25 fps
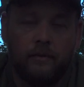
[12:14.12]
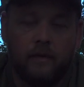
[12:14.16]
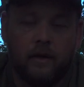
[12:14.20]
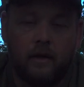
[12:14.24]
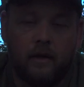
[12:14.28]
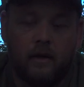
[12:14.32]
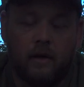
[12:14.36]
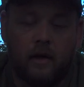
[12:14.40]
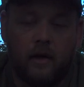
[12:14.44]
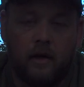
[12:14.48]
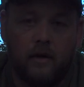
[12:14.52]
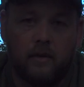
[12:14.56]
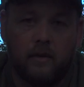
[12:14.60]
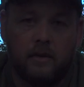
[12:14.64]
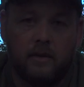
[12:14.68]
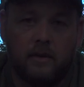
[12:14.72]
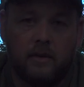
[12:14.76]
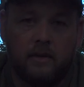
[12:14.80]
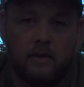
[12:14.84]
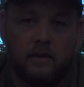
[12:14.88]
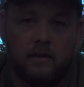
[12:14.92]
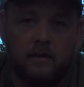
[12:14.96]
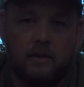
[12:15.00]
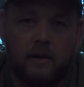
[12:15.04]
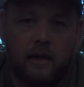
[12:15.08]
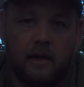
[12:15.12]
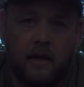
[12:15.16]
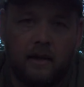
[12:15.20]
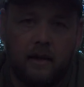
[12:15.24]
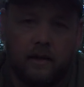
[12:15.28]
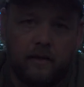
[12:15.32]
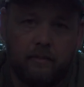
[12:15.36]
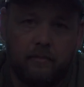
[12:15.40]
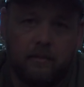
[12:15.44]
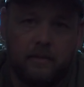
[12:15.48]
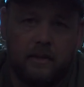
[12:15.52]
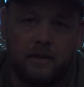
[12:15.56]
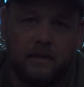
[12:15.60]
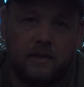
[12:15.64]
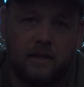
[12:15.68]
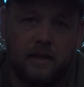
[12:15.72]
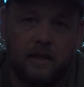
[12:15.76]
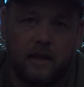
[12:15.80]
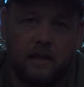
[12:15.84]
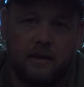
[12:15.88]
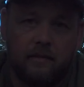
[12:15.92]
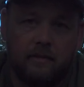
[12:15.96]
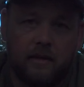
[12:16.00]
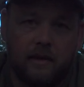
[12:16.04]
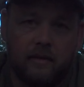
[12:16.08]
and always be
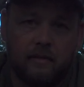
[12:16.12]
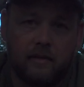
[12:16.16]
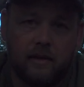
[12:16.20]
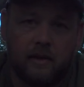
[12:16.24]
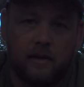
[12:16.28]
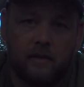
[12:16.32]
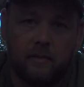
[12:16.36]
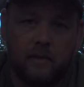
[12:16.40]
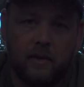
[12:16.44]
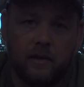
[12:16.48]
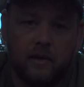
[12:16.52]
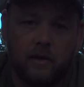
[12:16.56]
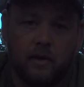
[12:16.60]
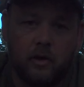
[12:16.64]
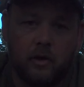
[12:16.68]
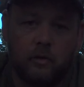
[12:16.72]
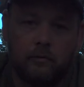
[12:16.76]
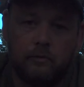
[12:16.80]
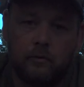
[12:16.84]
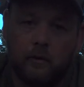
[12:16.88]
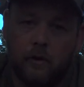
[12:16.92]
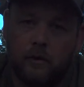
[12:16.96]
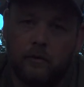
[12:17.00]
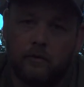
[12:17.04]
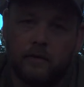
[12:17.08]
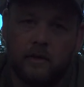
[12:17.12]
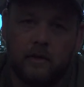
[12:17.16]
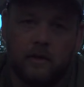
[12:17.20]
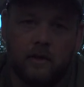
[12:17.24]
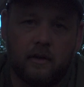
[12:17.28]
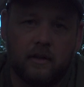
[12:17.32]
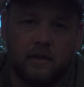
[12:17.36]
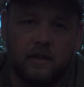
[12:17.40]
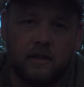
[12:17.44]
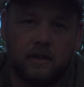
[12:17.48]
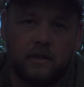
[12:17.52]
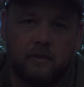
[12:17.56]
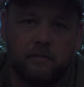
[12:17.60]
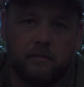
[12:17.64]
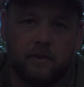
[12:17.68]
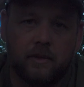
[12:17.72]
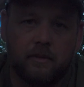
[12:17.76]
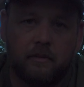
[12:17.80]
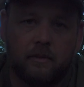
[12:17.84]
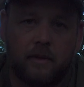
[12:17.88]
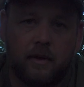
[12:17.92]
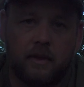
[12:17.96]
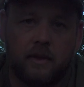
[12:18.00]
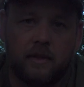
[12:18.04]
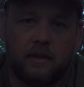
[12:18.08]
safe. Have a good one. Hopefully y'all get some
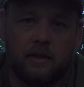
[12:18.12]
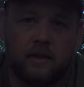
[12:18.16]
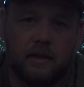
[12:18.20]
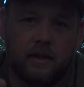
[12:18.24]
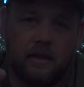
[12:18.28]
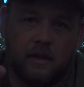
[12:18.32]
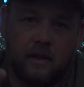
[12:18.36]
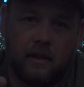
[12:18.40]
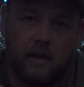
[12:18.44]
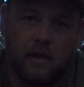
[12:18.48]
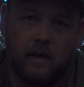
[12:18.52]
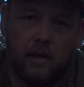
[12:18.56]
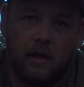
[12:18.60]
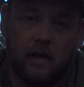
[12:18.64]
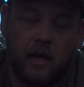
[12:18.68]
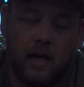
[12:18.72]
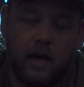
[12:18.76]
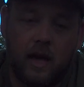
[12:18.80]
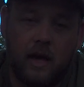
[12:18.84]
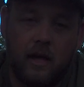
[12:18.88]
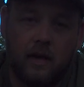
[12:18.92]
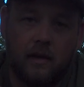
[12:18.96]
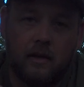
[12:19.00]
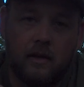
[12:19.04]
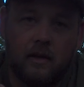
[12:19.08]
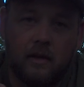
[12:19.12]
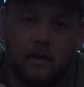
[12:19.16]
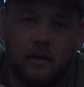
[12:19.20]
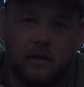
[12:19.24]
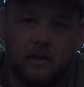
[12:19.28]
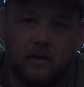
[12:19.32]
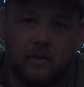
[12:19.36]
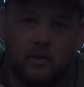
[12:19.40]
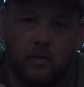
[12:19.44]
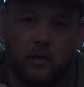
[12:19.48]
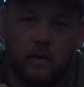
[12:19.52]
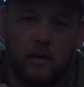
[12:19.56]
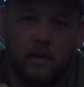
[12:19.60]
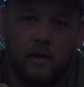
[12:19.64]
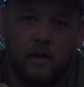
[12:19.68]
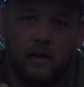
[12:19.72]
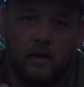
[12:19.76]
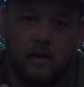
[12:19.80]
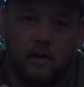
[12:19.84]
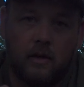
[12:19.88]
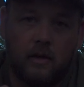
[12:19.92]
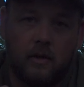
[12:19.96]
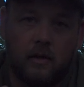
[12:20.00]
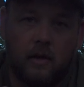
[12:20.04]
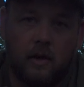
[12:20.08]
big bucks. Hey, join
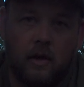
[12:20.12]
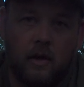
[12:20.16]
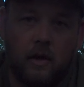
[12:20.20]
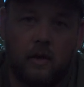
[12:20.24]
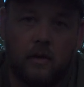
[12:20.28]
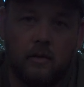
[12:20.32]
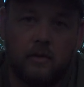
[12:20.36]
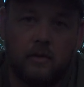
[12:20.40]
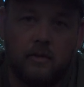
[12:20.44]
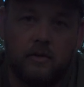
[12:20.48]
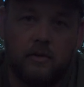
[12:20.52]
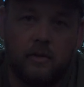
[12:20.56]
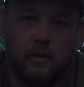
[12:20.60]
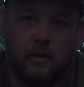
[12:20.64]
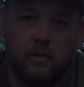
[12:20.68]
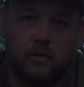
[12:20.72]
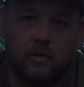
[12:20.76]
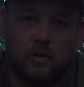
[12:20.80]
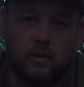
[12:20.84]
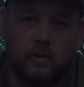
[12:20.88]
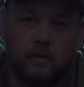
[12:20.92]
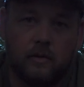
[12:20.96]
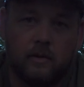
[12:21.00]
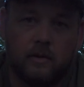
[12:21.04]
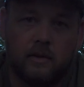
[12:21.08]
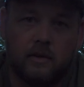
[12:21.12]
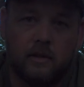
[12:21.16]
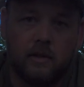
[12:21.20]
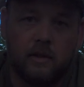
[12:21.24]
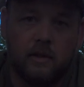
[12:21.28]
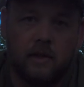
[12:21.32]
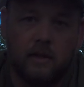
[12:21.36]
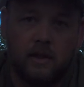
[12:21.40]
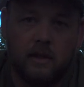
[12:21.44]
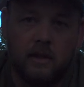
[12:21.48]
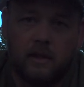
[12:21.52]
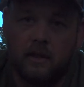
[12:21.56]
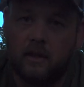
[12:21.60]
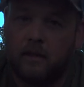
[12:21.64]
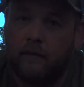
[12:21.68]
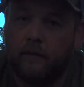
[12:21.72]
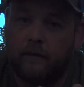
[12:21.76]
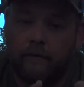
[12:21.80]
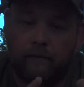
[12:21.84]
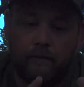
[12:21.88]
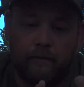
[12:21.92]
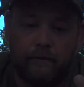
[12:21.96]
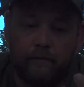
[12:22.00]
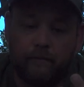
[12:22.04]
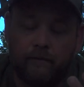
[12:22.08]
on all the socials:
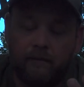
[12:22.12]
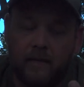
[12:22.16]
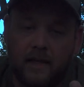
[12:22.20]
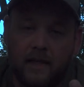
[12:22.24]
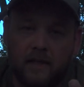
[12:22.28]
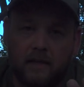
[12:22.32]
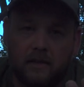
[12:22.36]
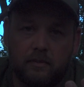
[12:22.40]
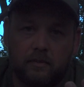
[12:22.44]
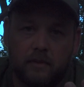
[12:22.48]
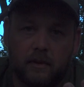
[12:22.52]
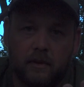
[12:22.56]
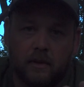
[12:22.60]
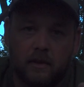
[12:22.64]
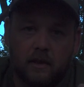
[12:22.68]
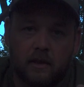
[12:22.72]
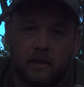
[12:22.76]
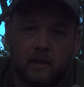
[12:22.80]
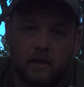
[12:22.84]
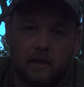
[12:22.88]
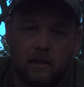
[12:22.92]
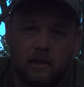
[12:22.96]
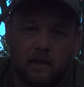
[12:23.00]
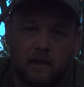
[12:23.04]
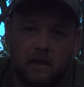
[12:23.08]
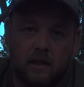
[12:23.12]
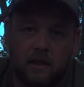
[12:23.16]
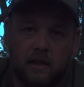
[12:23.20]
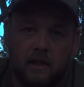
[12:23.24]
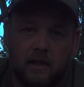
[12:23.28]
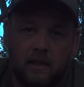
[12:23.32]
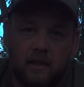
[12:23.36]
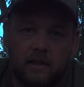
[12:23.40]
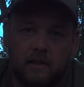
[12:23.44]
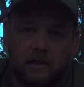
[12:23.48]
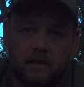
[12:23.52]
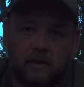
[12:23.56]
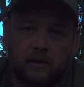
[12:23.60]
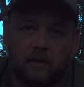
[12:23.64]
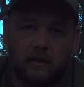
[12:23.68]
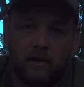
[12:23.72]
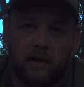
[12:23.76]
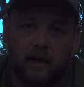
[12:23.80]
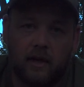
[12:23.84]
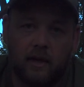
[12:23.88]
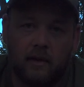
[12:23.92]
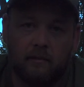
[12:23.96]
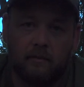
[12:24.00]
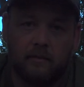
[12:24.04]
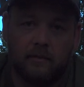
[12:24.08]
Facebook,
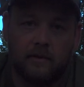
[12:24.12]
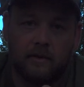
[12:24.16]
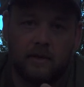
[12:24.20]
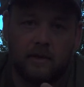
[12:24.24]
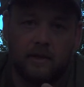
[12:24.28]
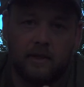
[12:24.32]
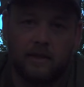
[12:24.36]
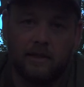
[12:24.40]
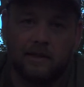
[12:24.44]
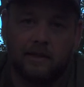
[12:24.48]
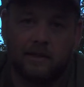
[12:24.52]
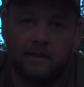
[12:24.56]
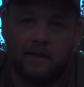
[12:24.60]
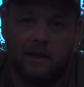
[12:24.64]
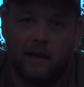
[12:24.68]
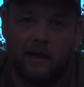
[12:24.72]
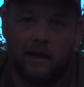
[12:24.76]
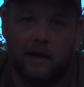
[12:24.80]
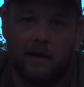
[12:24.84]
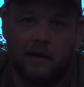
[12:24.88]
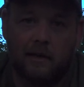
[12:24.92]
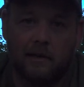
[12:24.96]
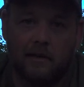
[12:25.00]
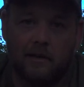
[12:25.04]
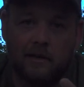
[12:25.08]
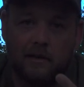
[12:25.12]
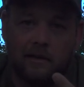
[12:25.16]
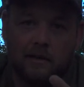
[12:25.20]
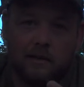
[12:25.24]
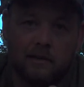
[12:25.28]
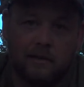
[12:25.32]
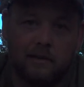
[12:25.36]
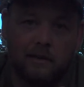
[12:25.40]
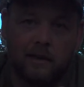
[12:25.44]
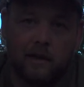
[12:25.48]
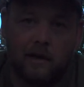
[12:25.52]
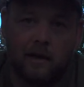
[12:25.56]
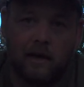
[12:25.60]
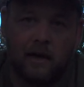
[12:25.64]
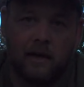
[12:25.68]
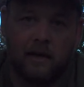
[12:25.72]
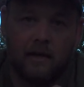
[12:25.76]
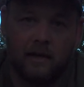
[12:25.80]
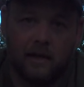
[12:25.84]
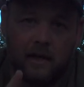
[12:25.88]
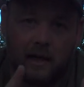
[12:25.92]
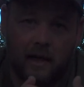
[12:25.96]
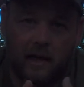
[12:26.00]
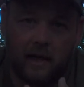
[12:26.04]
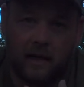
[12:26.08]
Instagram, TikTok, all
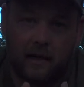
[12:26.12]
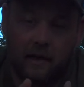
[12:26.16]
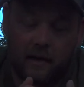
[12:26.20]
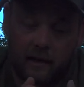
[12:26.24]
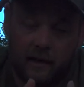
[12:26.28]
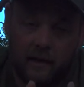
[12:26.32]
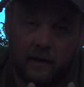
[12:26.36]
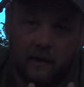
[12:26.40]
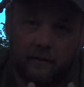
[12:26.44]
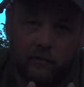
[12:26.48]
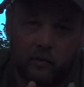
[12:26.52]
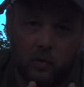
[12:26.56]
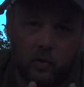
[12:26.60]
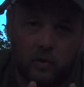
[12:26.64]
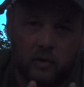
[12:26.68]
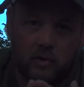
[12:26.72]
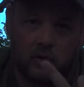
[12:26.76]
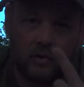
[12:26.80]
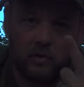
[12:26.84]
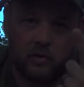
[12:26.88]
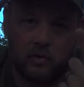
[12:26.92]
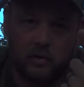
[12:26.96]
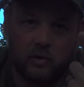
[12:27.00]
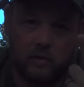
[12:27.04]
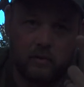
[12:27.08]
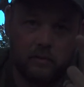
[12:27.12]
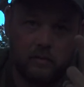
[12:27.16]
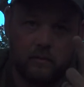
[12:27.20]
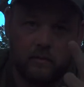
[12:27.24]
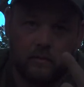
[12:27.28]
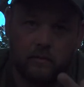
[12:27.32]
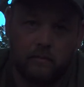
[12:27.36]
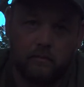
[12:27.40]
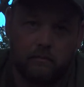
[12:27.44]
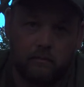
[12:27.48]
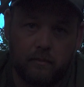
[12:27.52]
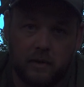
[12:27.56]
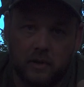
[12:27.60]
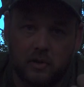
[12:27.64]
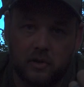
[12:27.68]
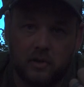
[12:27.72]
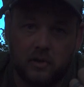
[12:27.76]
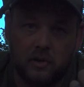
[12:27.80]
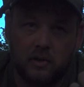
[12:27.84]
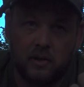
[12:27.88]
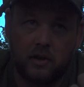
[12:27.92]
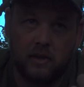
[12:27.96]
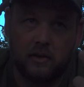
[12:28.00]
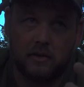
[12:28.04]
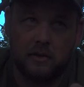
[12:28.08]
right, and of course YouTube. Make
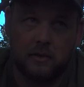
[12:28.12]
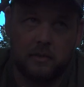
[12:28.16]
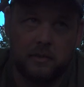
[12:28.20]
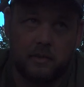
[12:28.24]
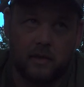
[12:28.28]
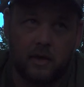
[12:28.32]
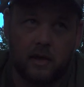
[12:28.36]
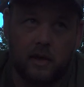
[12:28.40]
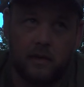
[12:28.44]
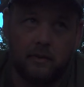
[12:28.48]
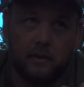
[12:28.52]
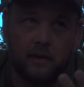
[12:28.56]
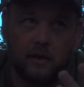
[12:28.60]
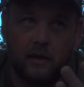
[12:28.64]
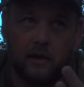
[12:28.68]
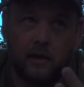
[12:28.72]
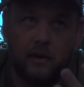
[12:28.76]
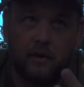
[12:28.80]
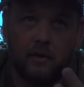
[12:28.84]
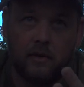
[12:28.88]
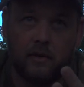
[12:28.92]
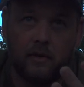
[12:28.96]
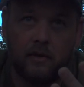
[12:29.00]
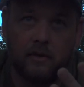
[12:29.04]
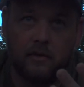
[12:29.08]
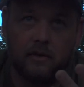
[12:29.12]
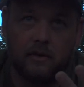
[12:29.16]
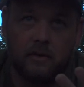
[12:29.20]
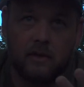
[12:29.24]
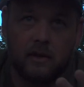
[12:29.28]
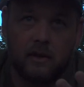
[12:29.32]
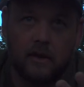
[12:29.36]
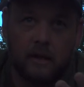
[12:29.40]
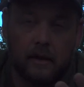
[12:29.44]
sure y'all subscribe on all those.